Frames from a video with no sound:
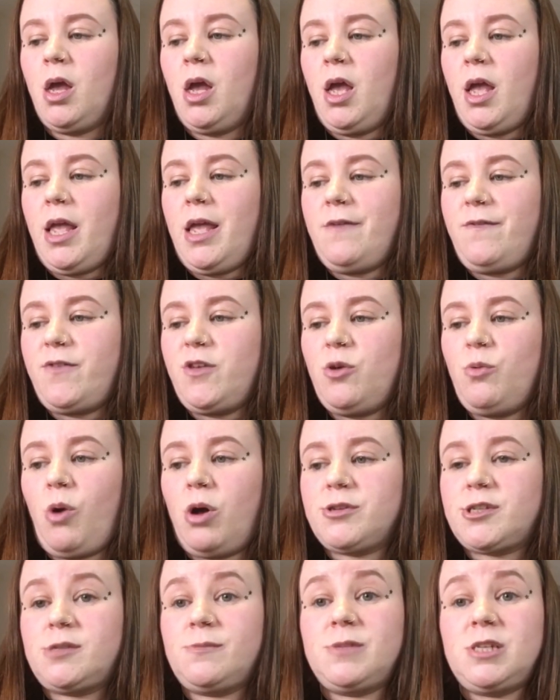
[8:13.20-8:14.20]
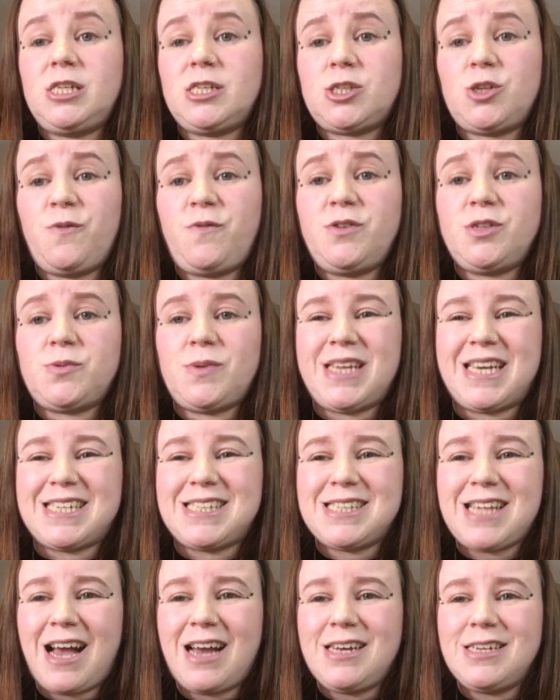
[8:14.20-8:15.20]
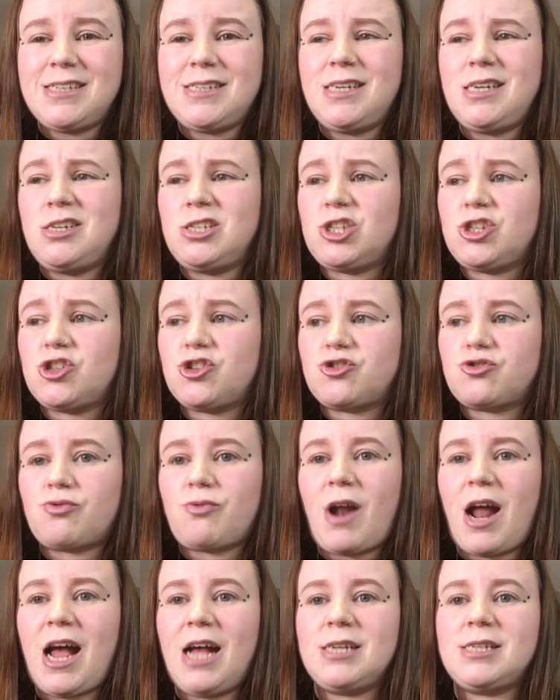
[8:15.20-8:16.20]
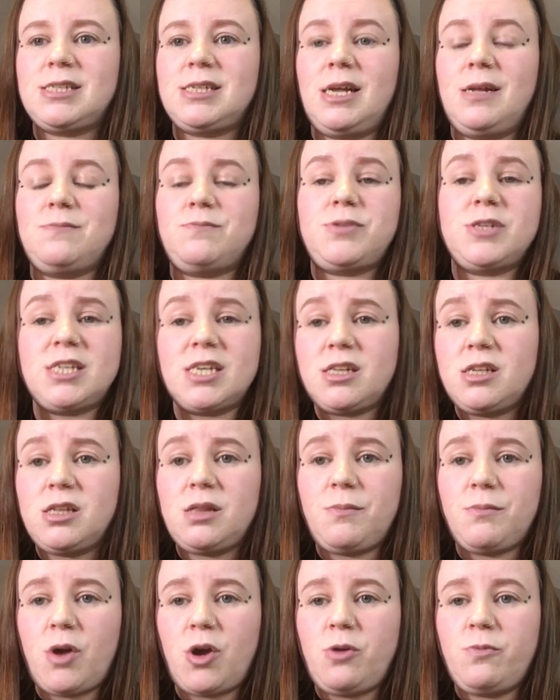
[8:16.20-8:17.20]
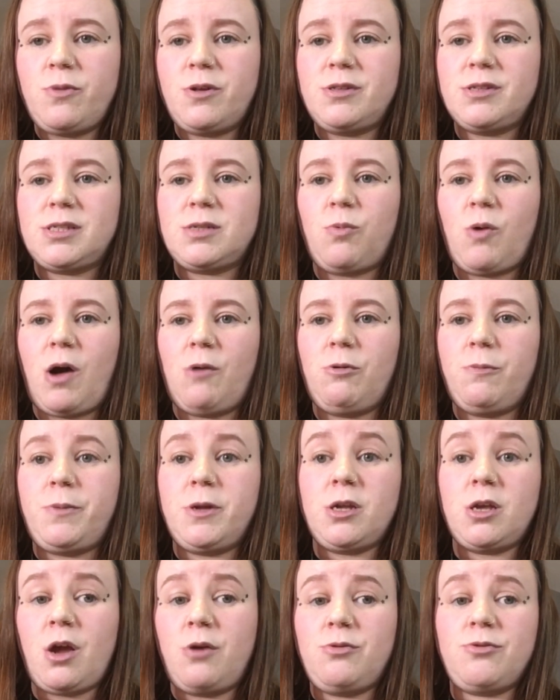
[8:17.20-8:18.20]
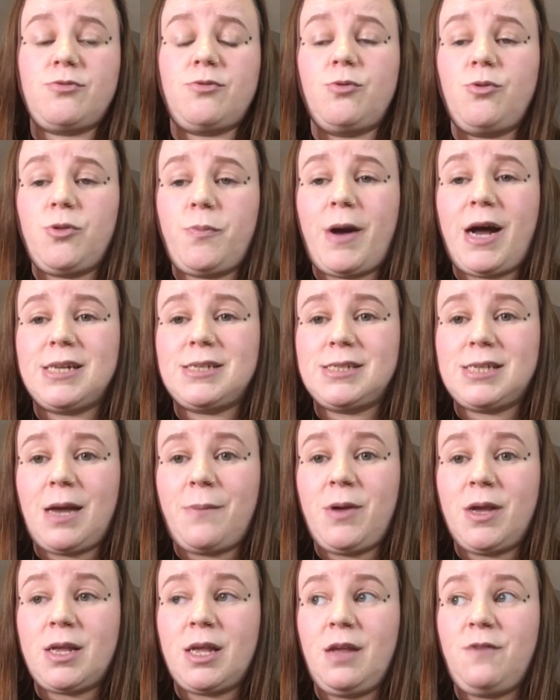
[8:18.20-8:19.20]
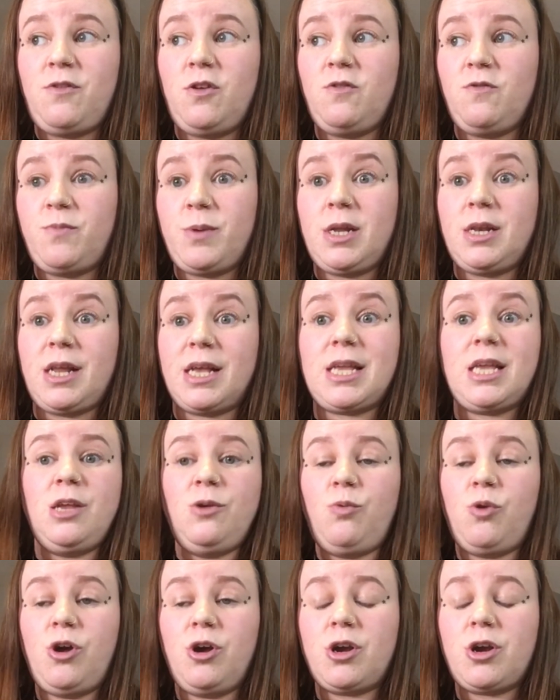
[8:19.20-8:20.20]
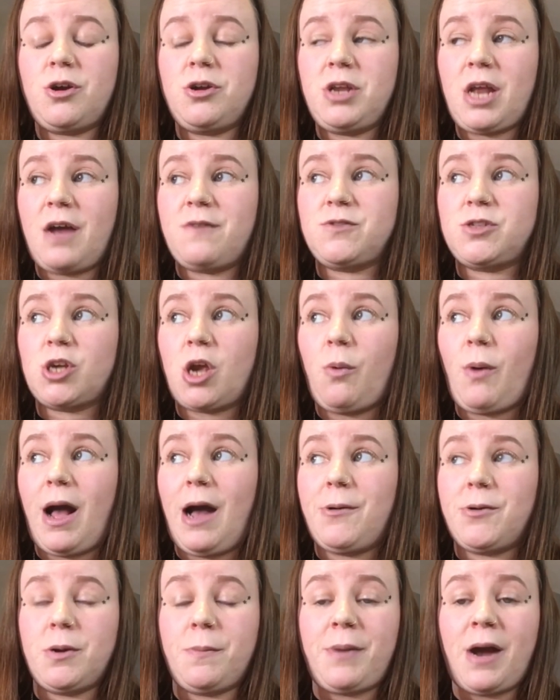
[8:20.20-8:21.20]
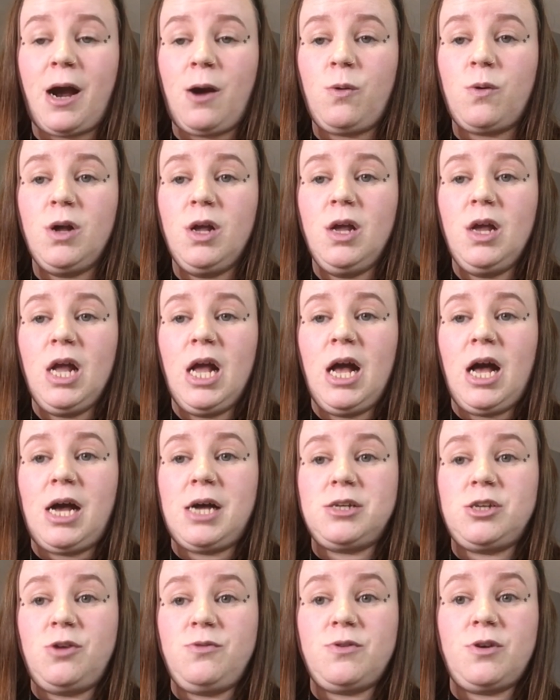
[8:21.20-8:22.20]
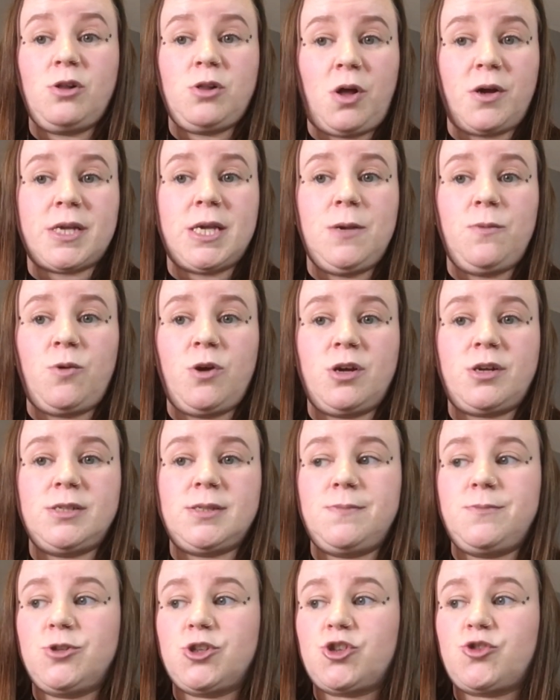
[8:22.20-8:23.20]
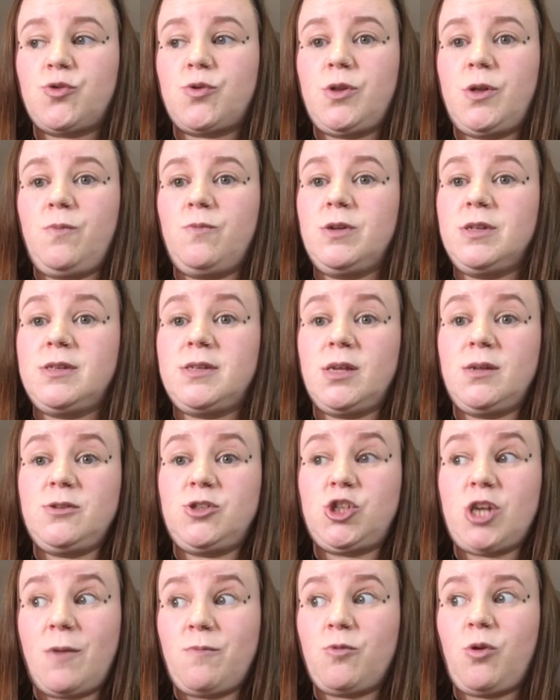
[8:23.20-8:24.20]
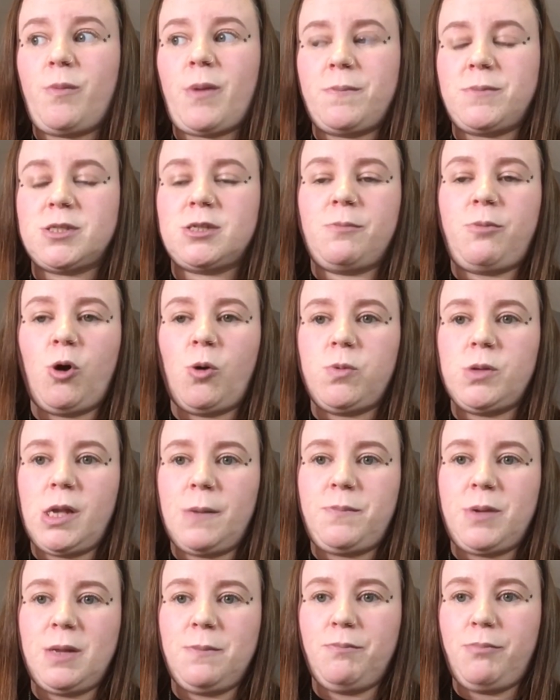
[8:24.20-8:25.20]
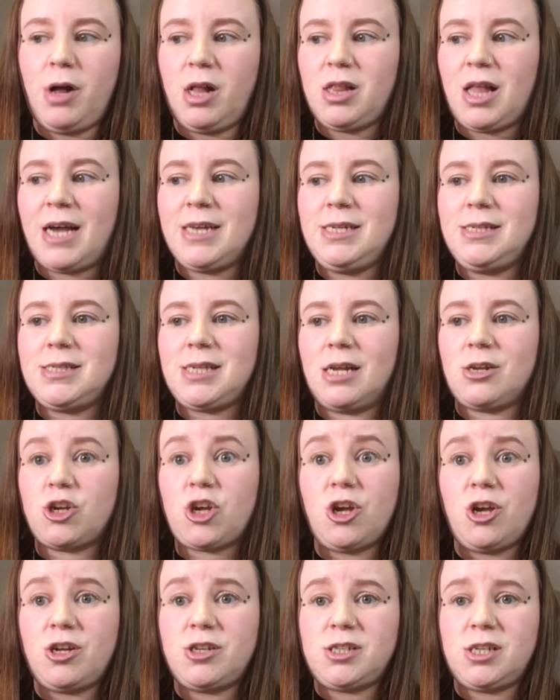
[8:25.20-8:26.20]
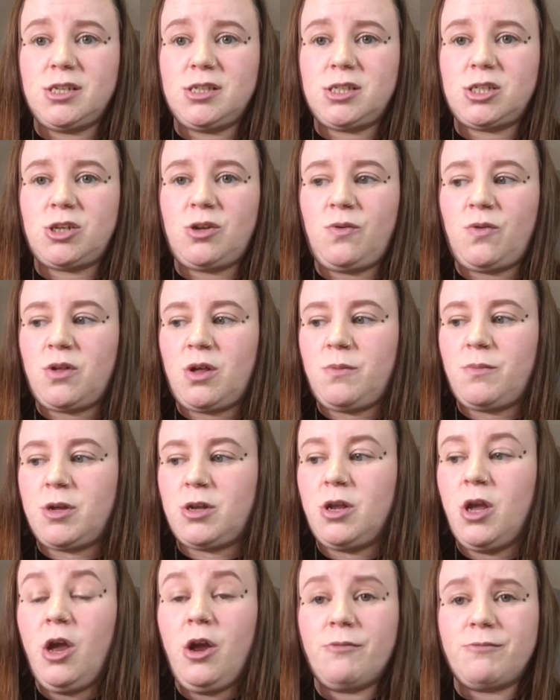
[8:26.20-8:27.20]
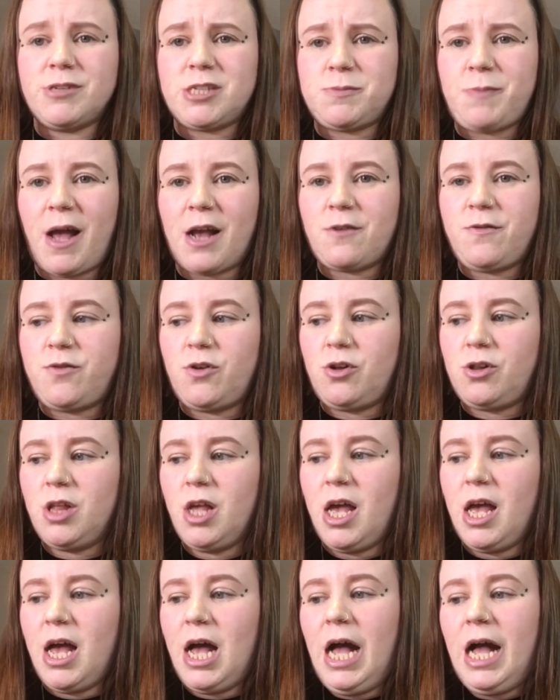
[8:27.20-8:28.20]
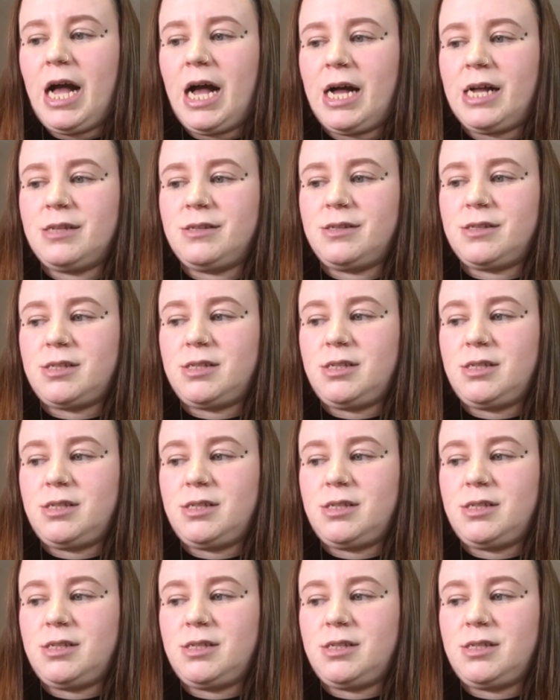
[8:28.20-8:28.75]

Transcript: If you are somebody that suffers with anxiety, stress, and particularly at the moment while we've been going through all the pandemic, if you've been a key worker and you're having to go out and about, I know that a lot of key workers have been struggling with general members of the public being polite and courteous to them and respectful, and